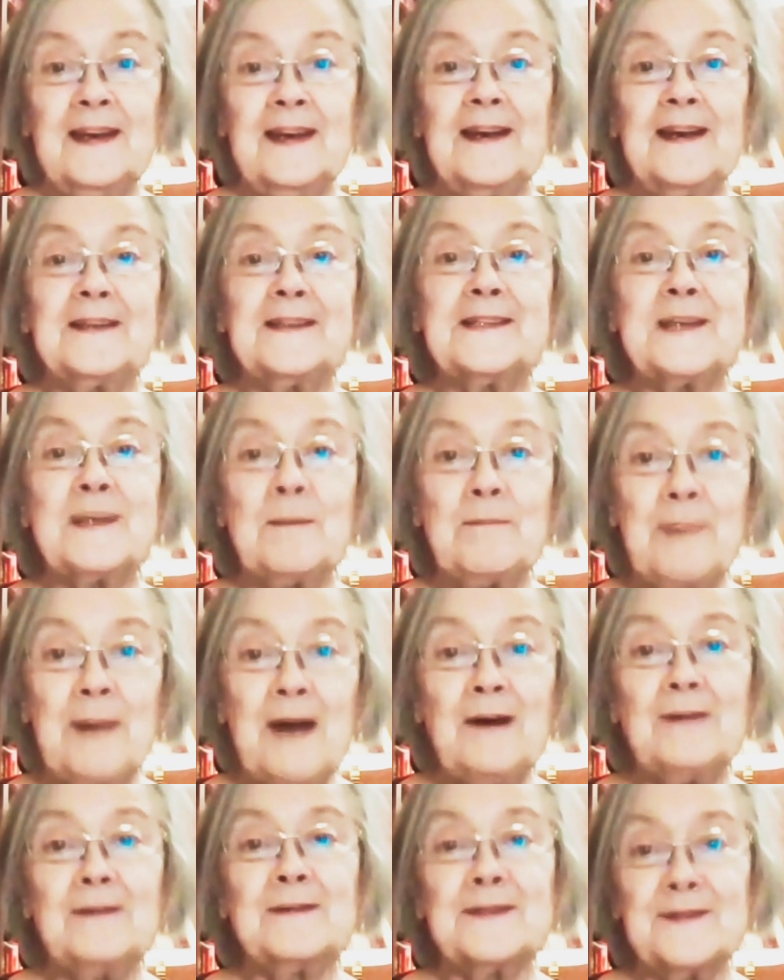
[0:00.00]
It's
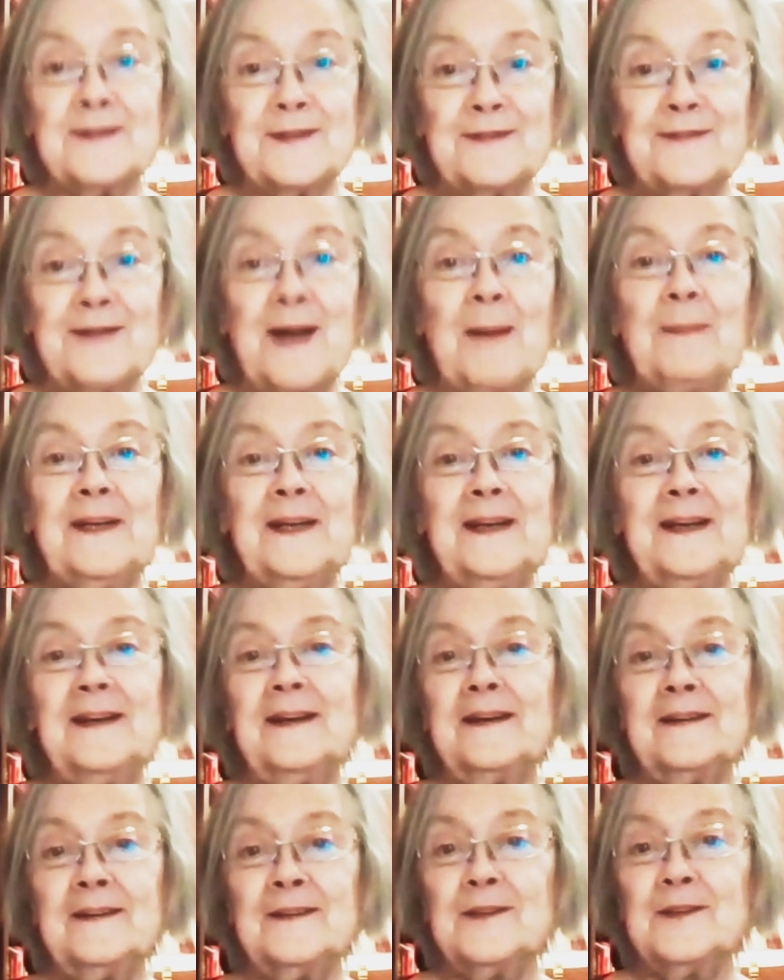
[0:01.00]
about the
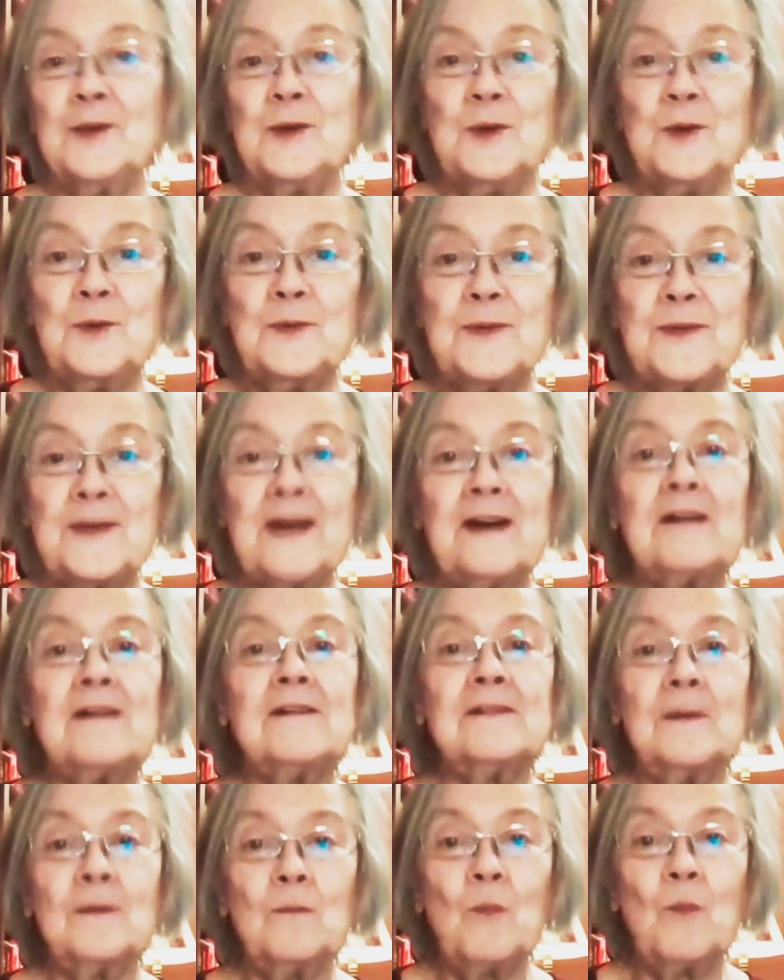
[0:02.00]
family and who they
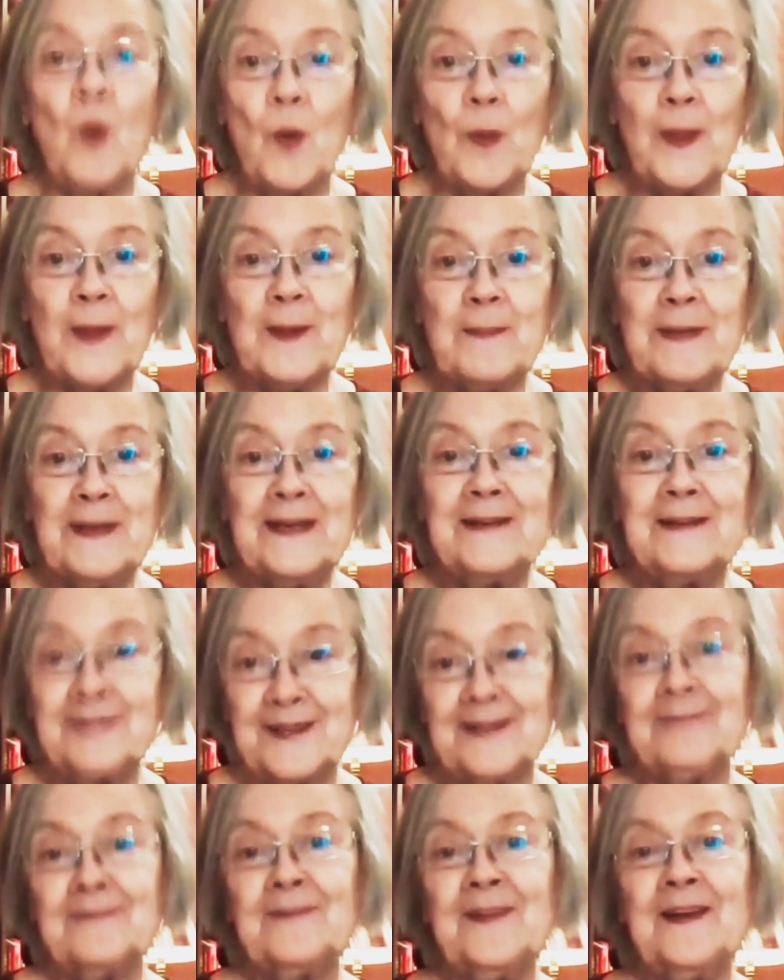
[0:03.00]
are and what they believe
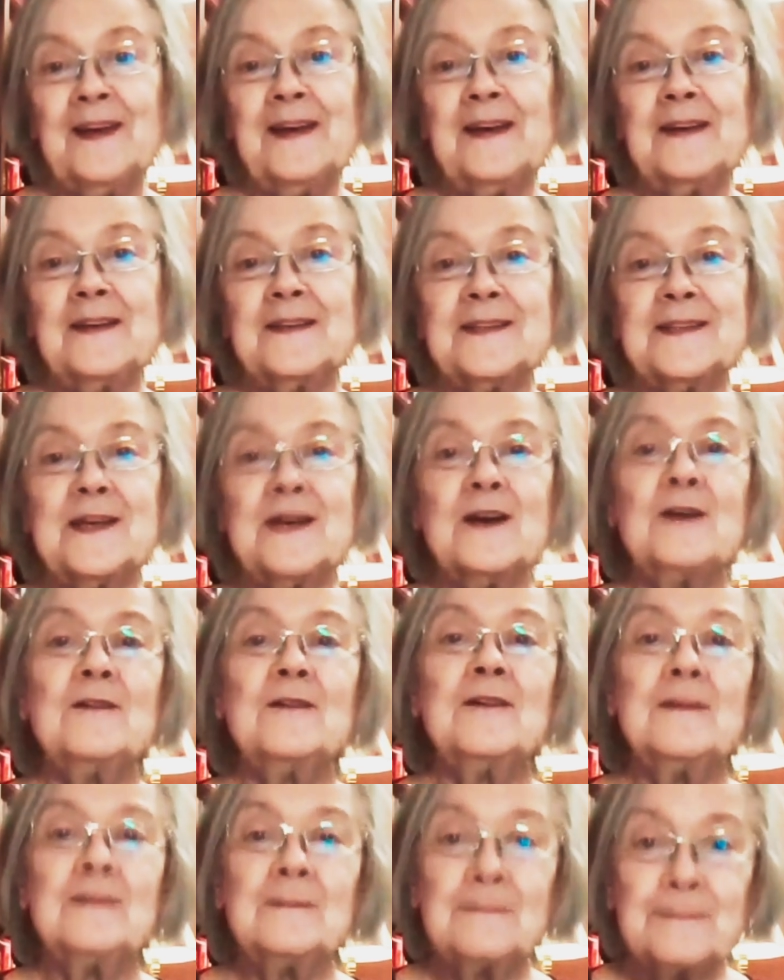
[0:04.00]
in. So
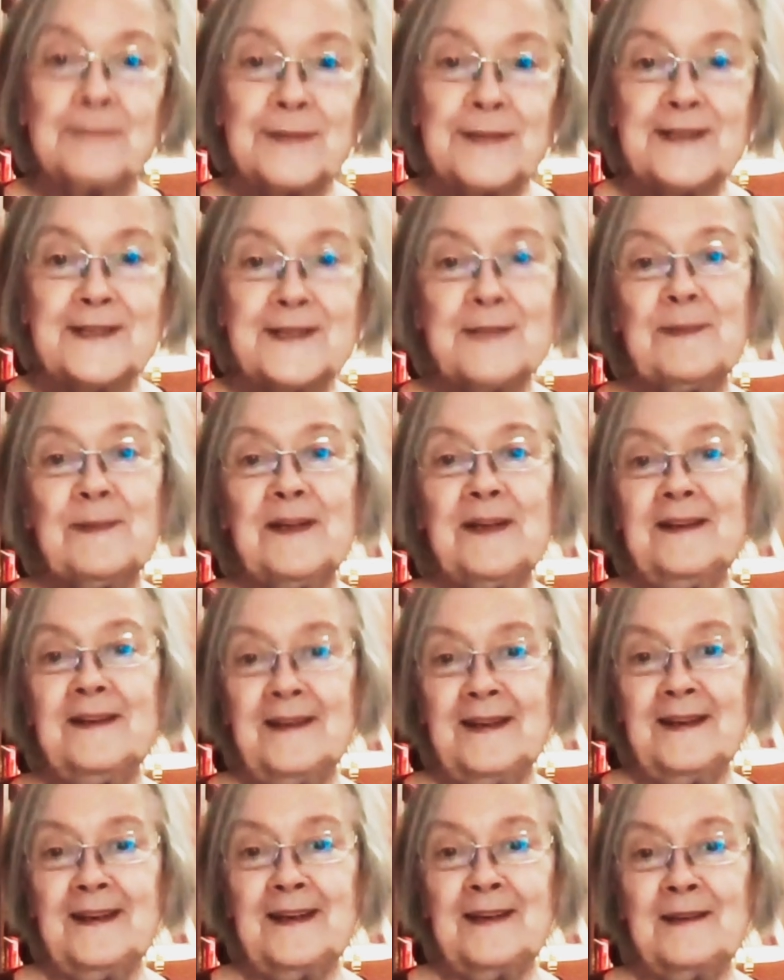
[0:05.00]
principally,
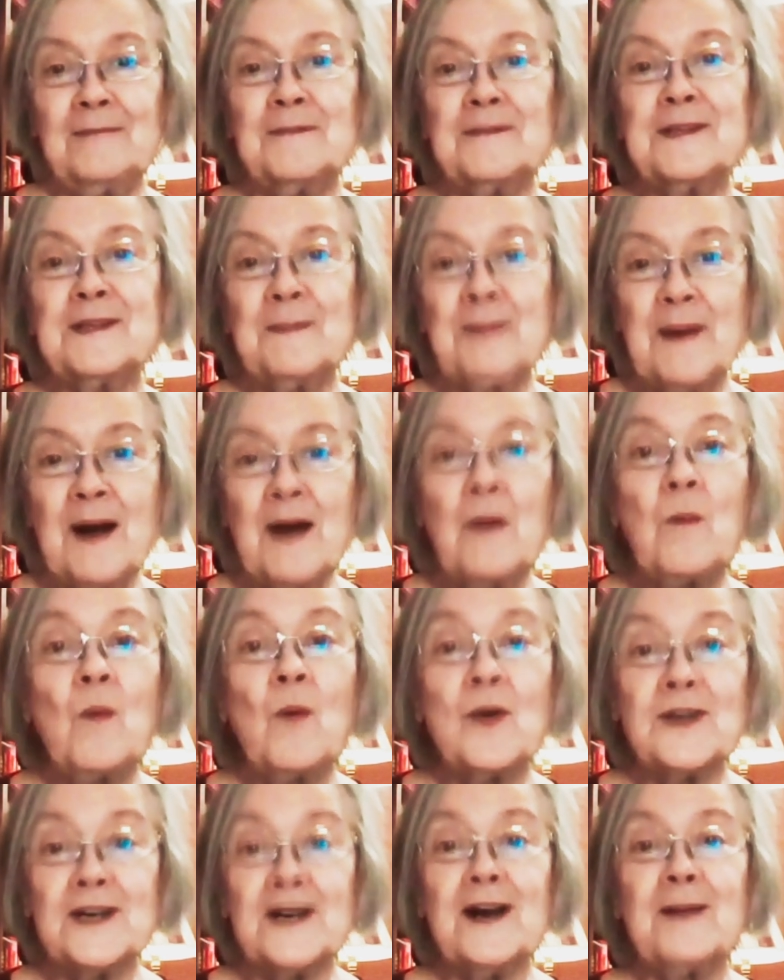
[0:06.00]
it was about
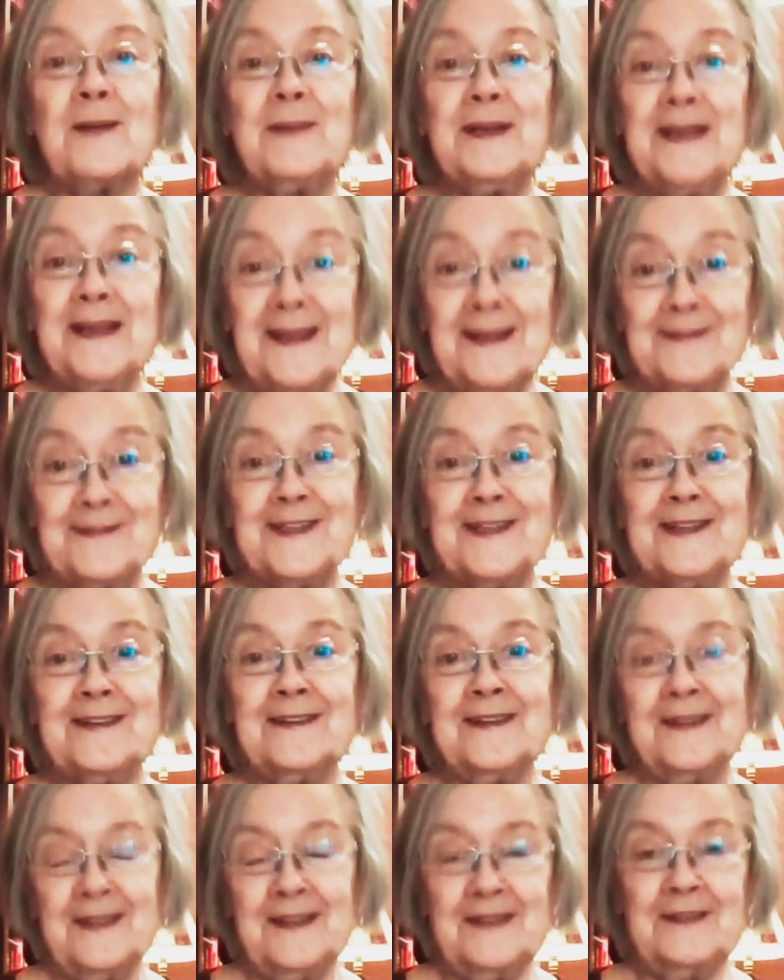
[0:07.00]
what I believed in,
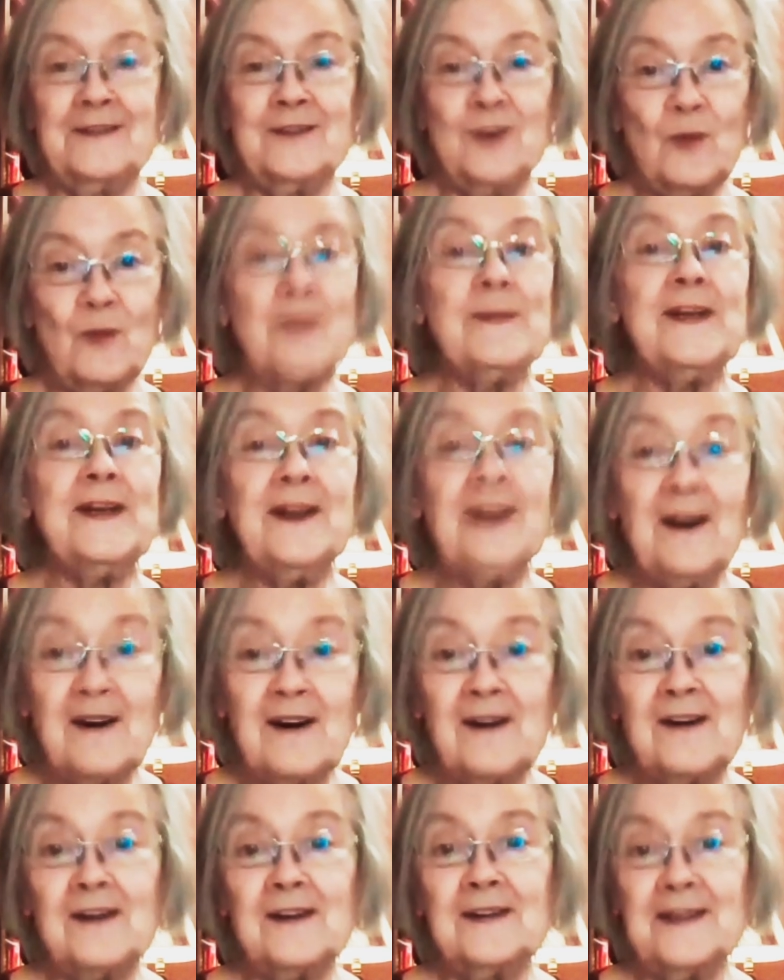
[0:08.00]
that women
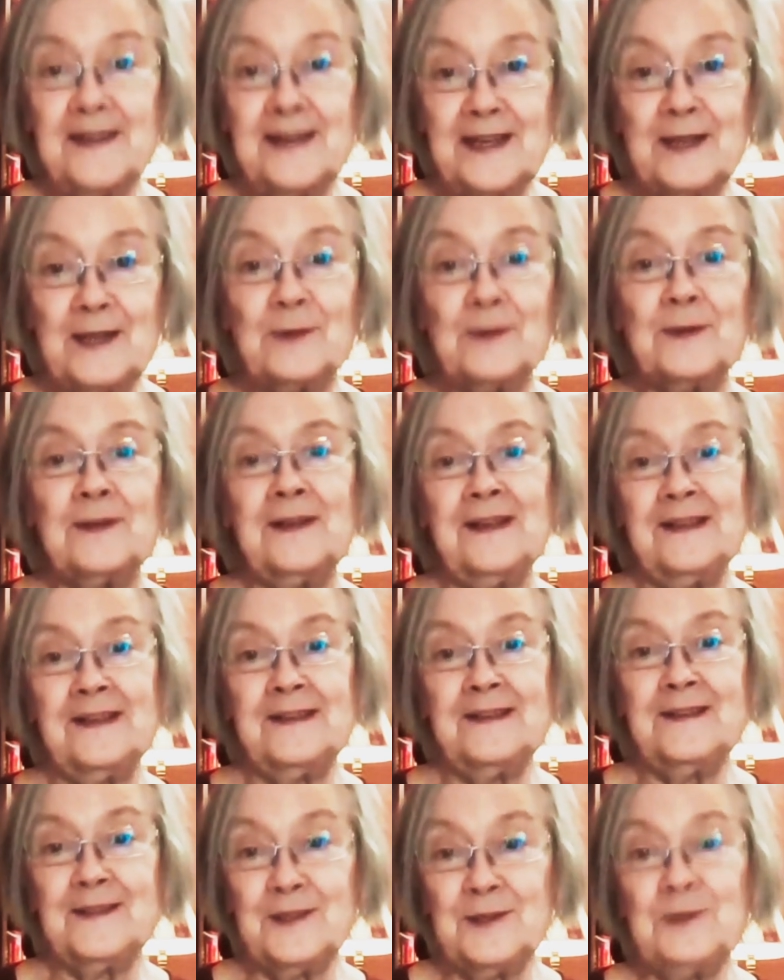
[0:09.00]
are equal
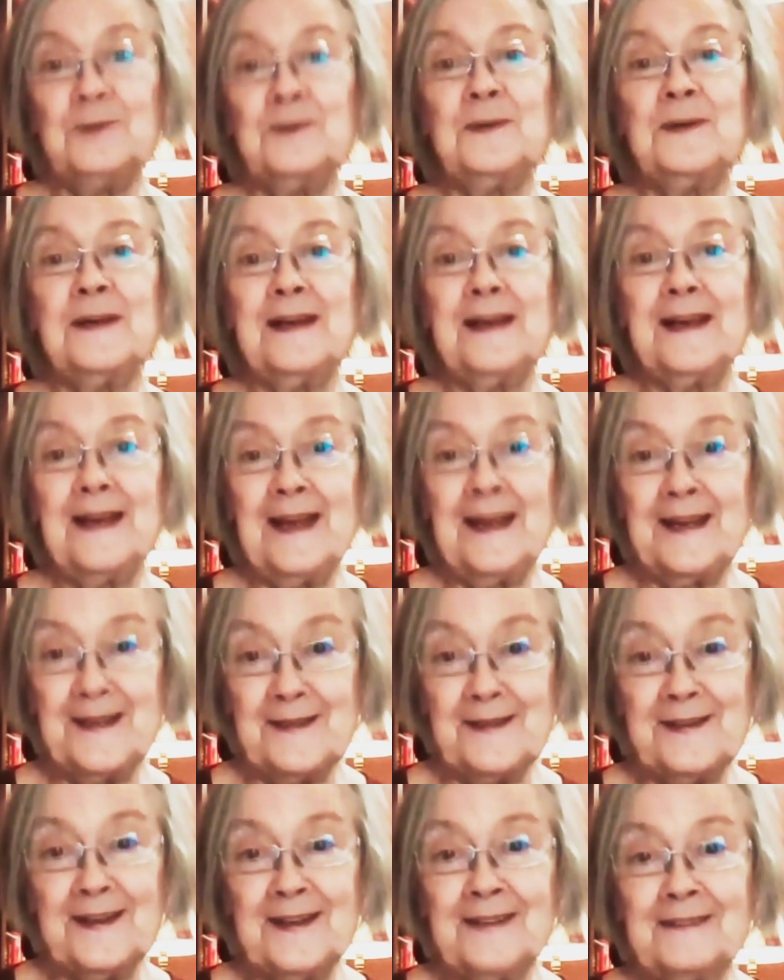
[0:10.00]
to
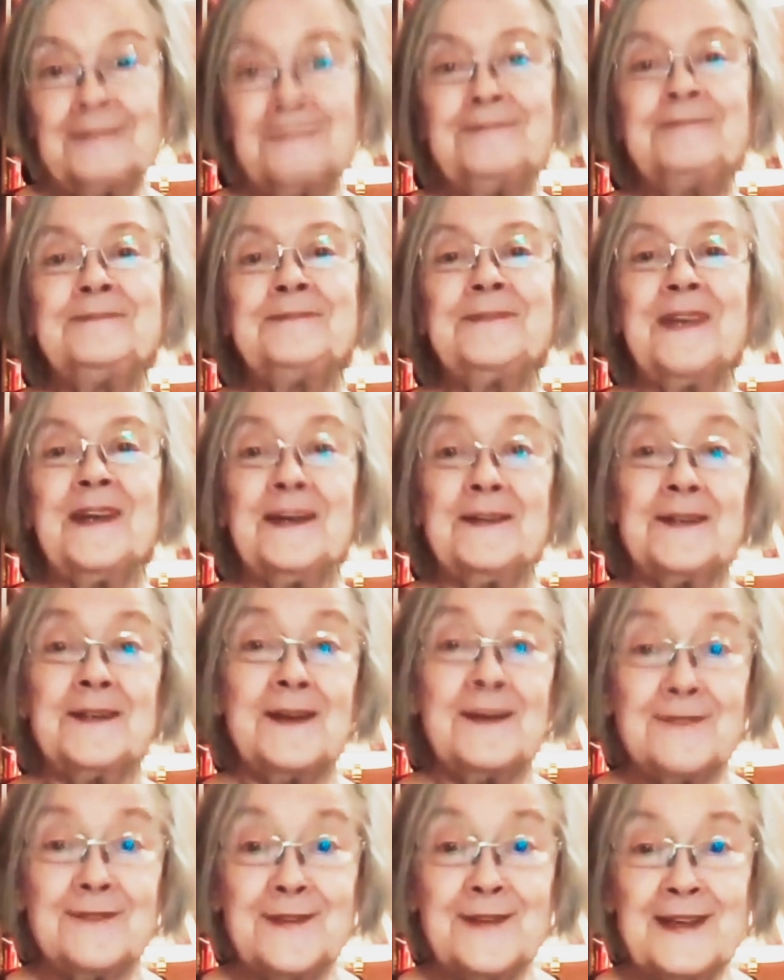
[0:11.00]
anything and
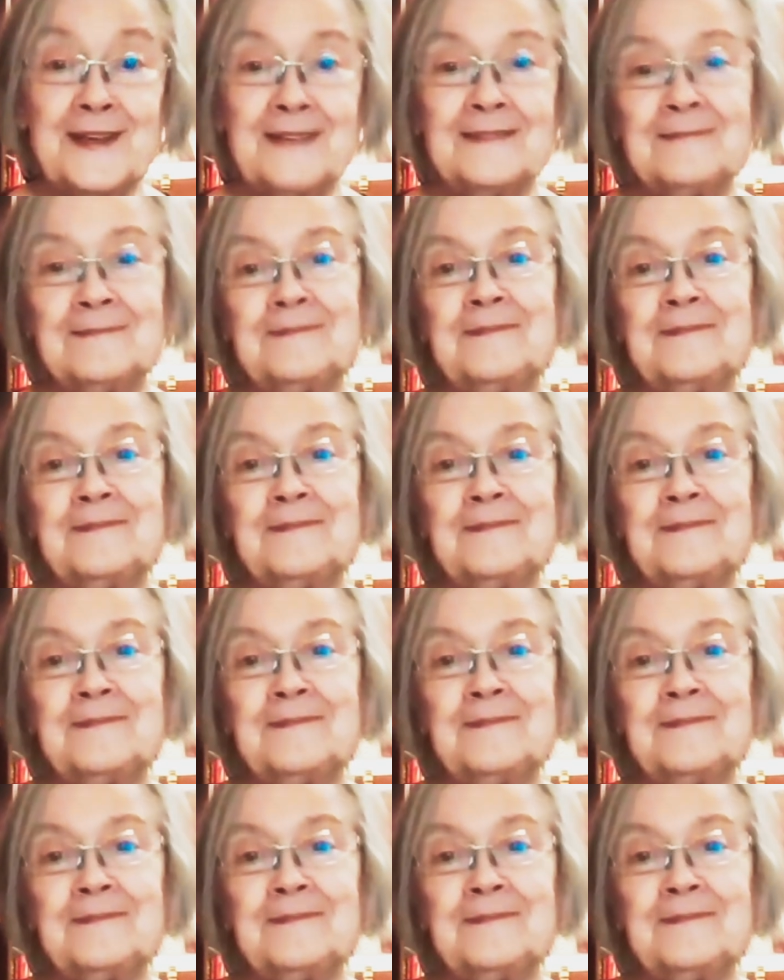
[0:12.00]
everything.